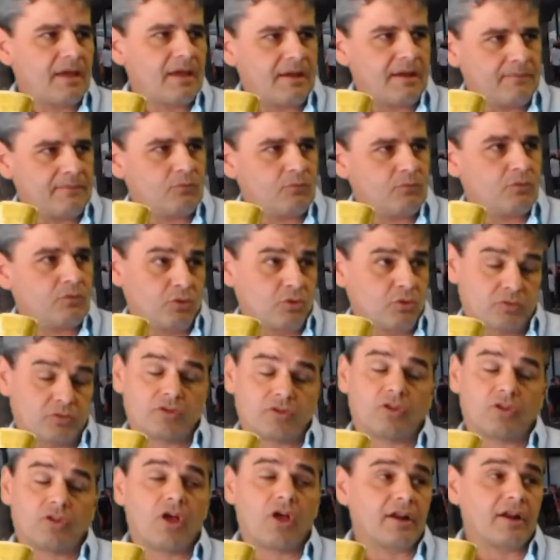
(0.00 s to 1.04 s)
we work
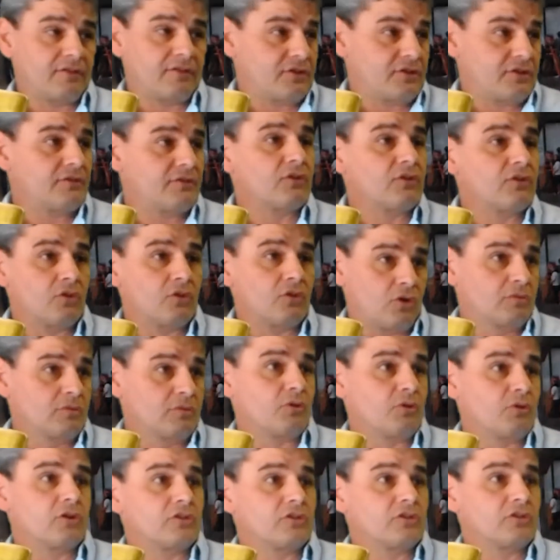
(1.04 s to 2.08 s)
with a lot of the different loan
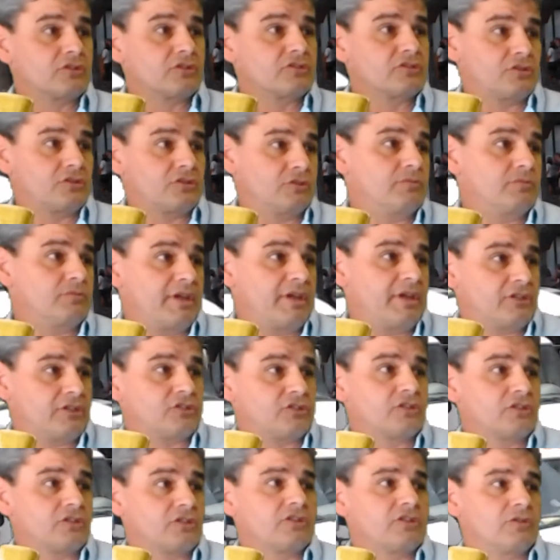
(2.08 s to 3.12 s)
brokers who make
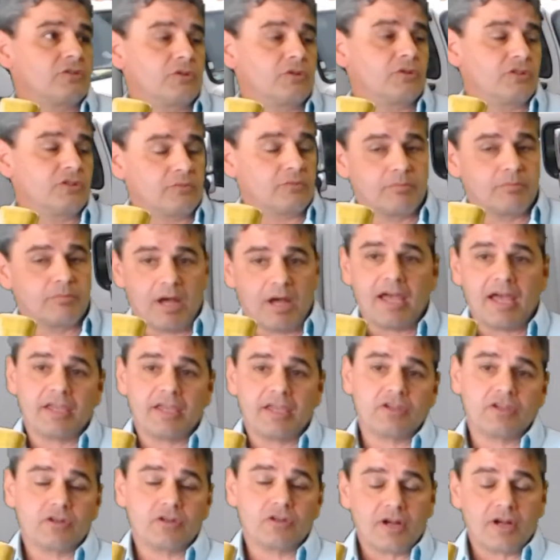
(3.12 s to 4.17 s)
sure when you're
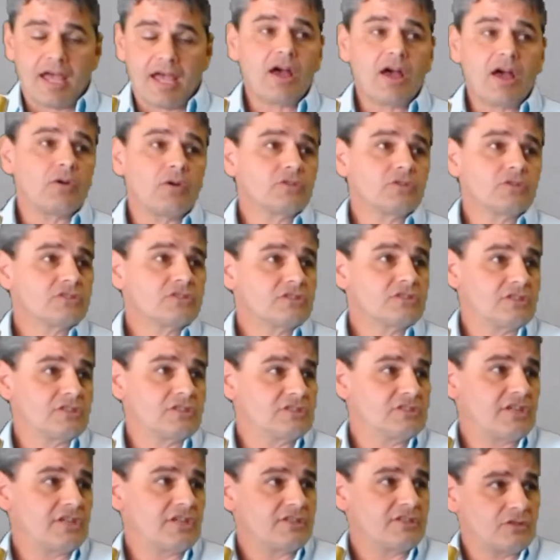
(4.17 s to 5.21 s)
buying your house,
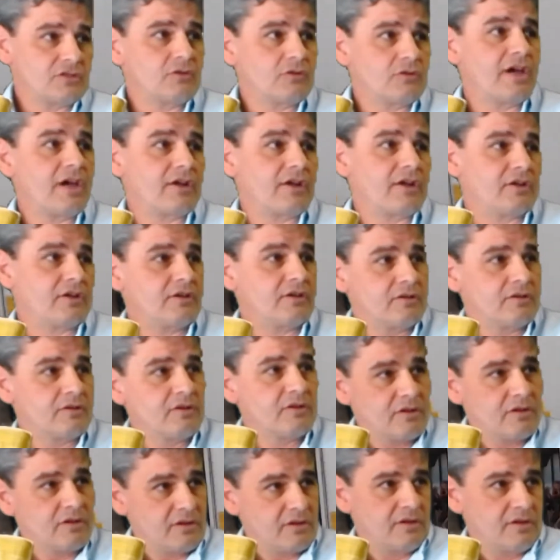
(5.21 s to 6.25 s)
these guys know how to
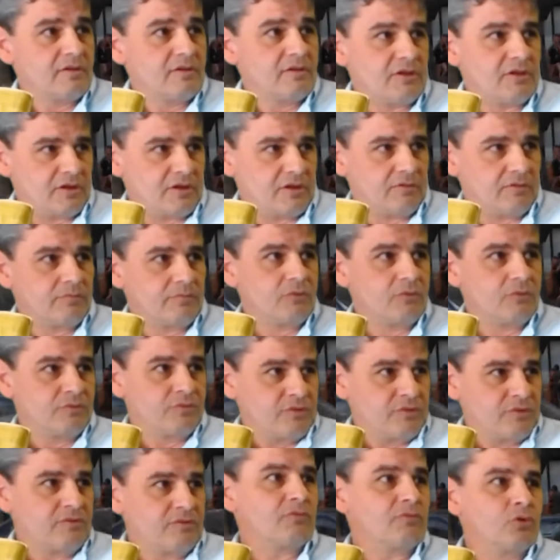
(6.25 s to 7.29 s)

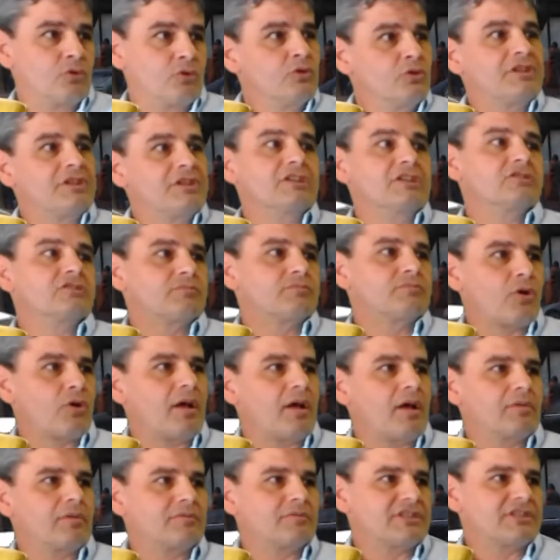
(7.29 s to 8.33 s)
root these
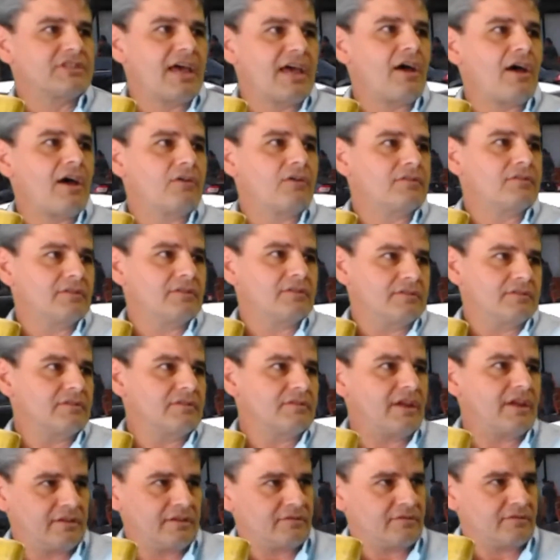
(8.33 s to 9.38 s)
problems out
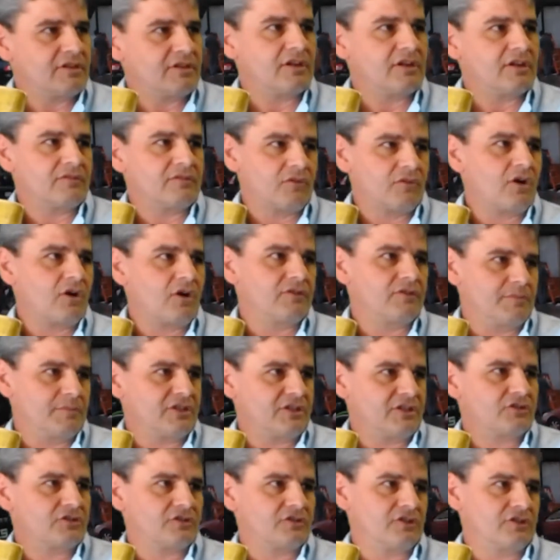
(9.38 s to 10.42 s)
and get involved and make
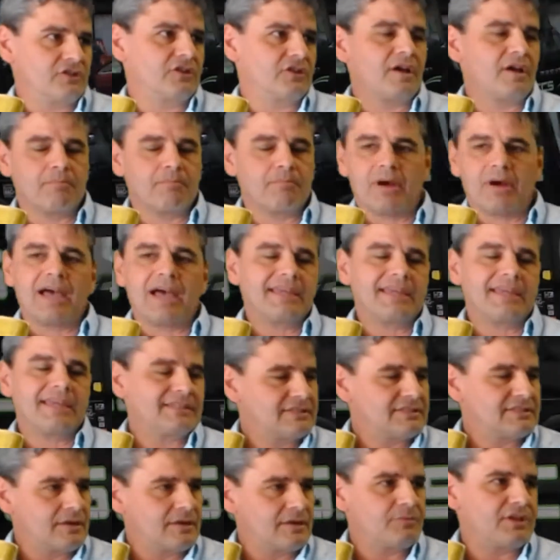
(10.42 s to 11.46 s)
sure that you're not buying
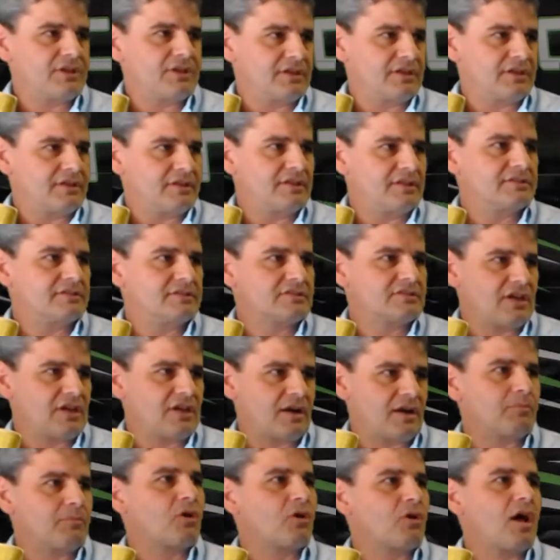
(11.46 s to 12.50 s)
something that's got
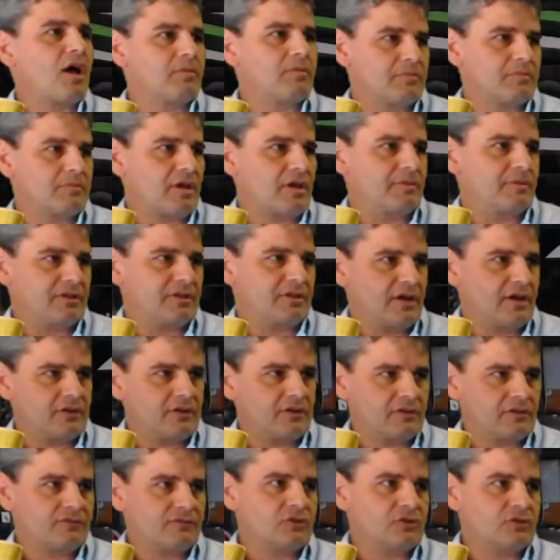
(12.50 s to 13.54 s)
a problem coming down in
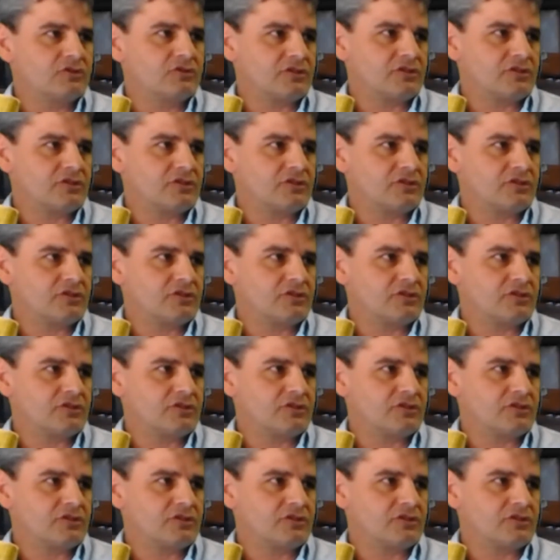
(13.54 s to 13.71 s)
the future.